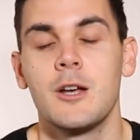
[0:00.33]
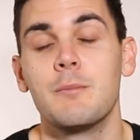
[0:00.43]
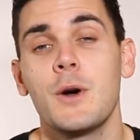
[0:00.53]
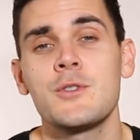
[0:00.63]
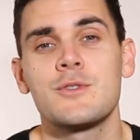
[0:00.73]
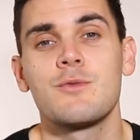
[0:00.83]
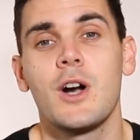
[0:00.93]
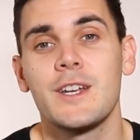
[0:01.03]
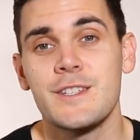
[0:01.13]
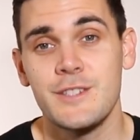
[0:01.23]
Most
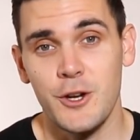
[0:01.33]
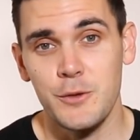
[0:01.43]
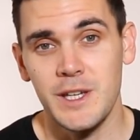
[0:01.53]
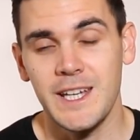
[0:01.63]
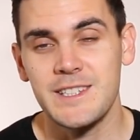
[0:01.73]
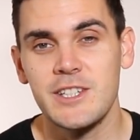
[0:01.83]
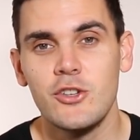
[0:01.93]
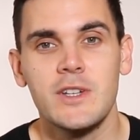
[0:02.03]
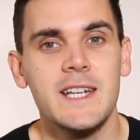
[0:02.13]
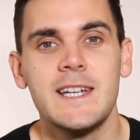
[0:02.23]
riders know that getting
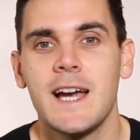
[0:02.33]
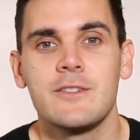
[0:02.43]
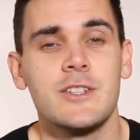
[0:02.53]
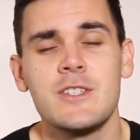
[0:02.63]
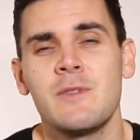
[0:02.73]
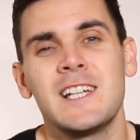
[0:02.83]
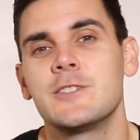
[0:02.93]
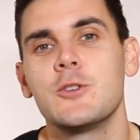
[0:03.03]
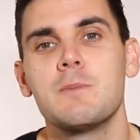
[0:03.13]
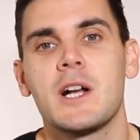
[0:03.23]
your knee down doesn't really
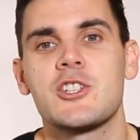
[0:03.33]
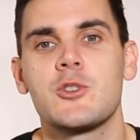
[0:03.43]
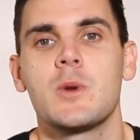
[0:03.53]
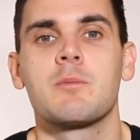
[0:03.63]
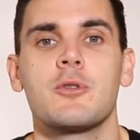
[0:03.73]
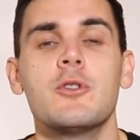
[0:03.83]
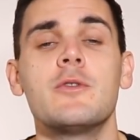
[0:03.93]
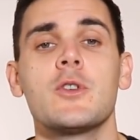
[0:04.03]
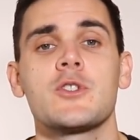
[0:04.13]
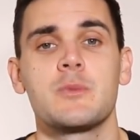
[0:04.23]
do much to improve
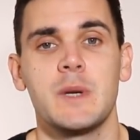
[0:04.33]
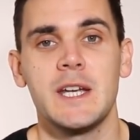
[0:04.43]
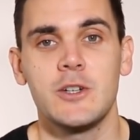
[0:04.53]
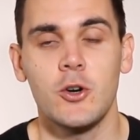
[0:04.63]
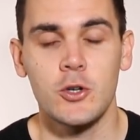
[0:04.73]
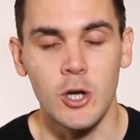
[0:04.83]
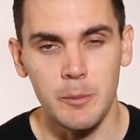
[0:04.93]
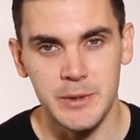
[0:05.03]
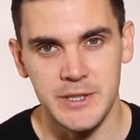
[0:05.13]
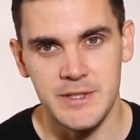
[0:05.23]
your speed or
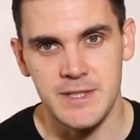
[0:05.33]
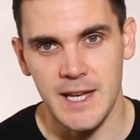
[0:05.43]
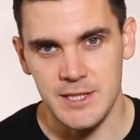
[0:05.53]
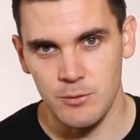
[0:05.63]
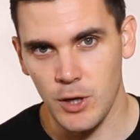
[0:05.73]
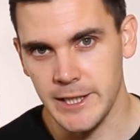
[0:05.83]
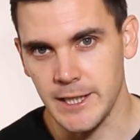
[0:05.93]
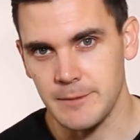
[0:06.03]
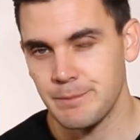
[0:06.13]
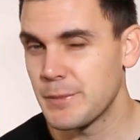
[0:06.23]
competence as a
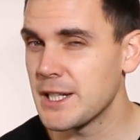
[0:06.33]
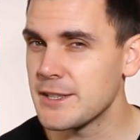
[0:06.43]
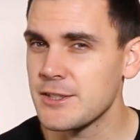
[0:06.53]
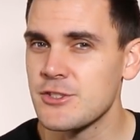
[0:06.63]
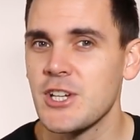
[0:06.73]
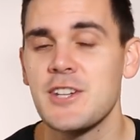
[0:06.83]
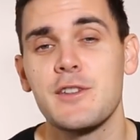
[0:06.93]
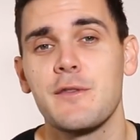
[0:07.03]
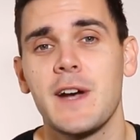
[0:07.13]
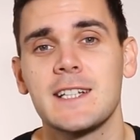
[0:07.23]
rider, but it doesn't change
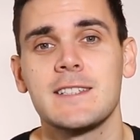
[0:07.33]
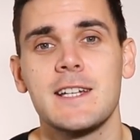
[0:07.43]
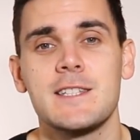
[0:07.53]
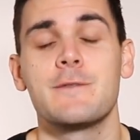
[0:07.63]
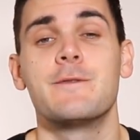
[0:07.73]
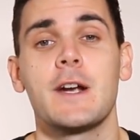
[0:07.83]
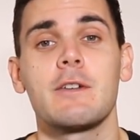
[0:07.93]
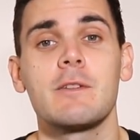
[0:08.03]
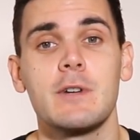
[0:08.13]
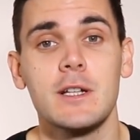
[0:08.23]
the fact that it's a
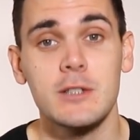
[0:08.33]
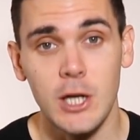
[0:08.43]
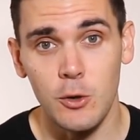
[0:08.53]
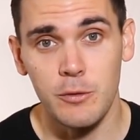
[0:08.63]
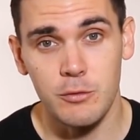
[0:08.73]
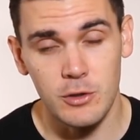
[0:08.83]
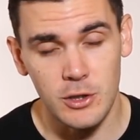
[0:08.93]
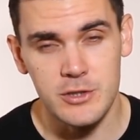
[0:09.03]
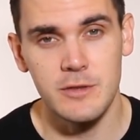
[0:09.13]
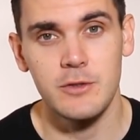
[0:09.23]
very real goal for a
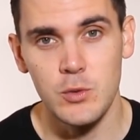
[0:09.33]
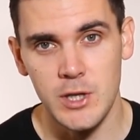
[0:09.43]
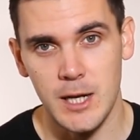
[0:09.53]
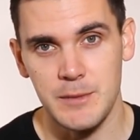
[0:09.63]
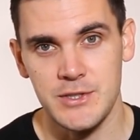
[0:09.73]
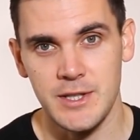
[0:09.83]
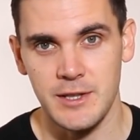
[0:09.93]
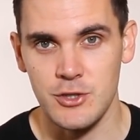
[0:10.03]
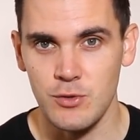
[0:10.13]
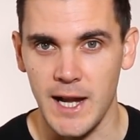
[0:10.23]
lot of newcomers to
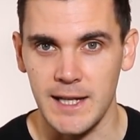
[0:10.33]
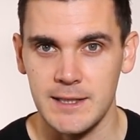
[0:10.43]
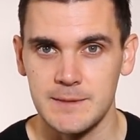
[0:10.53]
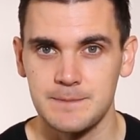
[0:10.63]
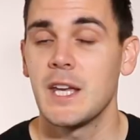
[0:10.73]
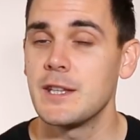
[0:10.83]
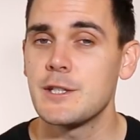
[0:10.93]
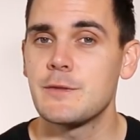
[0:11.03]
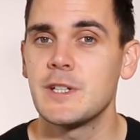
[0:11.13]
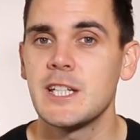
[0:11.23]
the track. In
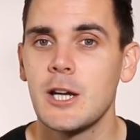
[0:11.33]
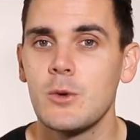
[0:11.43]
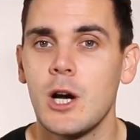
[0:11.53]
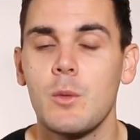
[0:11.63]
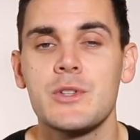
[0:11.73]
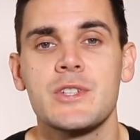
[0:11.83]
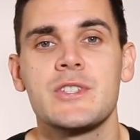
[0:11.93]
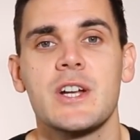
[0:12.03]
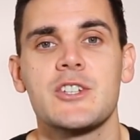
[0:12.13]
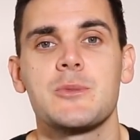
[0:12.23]
this video, I want to
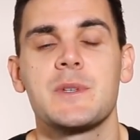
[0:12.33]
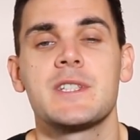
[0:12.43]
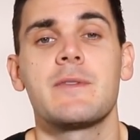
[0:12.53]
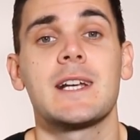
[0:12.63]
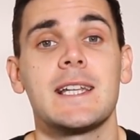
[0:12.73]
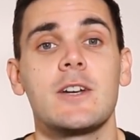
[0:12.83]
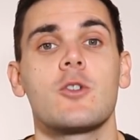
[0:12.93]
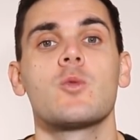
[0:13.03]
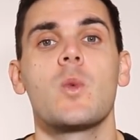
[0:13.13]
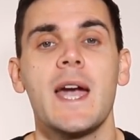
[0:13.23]
touch specifically
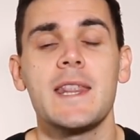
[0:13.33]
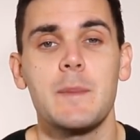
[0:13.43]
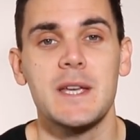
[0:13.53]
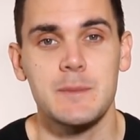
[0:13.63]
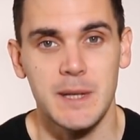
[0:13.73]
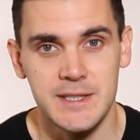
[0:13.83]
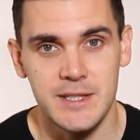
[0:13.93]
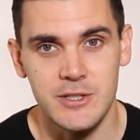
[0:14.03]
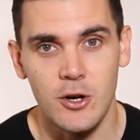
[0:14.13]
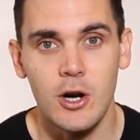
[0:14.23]
on where the best
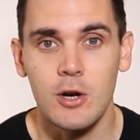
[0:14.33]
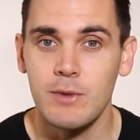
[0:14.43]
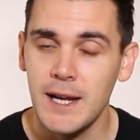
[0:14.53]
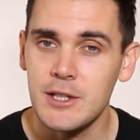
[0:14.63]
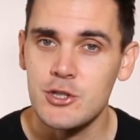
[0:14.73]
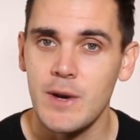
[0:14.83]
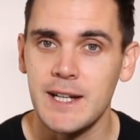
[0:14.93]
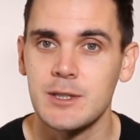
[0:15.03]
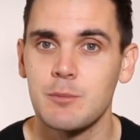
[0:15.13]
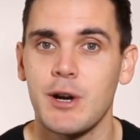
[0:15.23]
places are around the
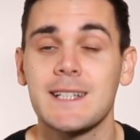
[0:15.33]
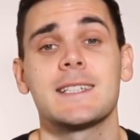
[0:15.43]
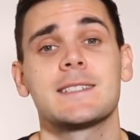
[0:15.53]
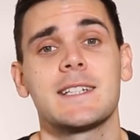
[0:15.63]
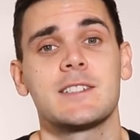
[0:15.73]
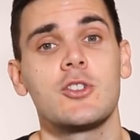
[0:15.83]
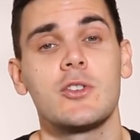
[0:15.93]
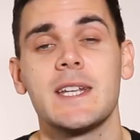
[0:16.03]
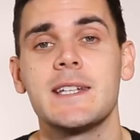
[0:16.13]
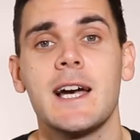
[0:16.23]
track to practice getting your
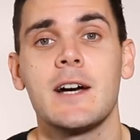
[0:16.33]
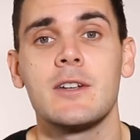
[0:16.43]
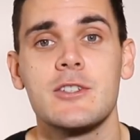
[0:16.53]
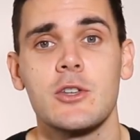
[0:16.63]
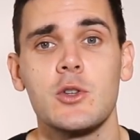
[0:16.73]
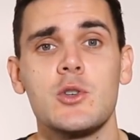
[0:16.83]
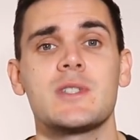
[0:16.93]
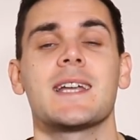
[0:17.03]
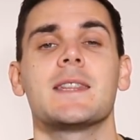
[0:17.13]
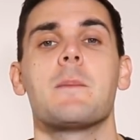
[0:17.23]
knee down so that you
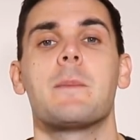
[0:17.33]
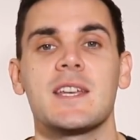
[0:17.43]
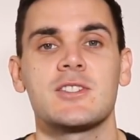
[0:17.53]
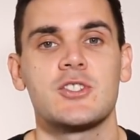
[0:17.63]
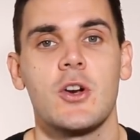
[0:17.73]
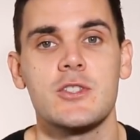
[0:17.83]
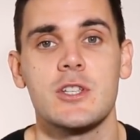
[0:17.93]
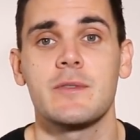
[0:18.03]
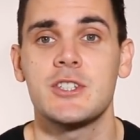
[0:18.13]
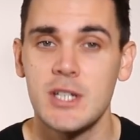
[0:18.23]
stand the best chance
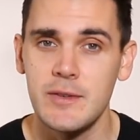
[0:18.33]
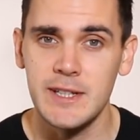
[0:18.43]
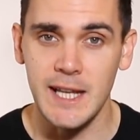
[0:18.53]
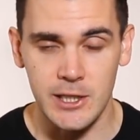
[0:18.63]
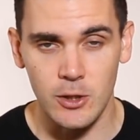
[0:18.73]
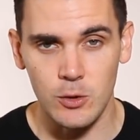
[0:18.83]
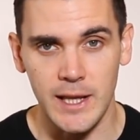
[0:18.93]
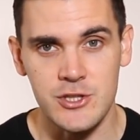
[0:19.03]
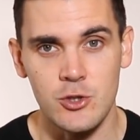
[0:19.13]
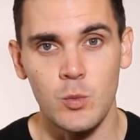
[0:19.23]
of achieving that goal
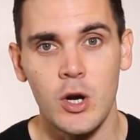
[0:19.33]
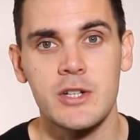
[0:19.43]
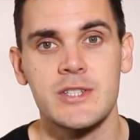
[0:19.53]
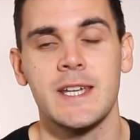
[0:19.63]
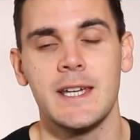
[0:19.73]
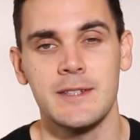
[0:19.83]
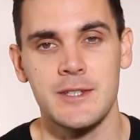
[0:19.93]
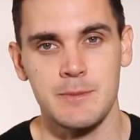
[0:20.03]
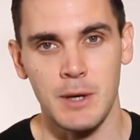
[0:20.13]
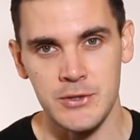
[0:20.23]
as you work to hit
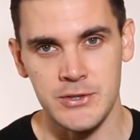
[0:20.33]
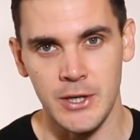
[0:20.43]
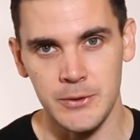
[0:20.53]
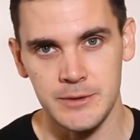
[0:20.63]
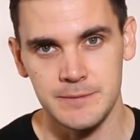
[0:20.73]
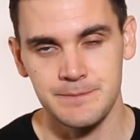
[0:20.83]
this milestone.